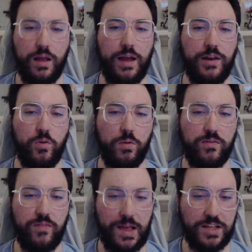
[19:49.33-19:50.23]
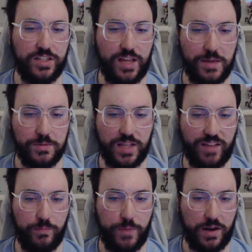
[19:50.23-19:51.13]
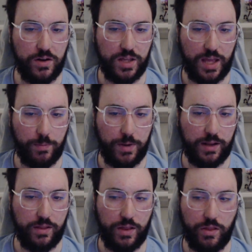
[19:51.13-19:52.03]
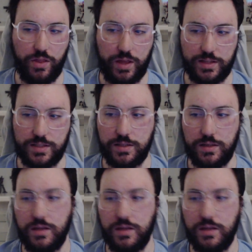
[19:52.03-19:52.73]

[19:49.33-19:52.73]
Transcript: I know of Flash games that have better gameplay than this.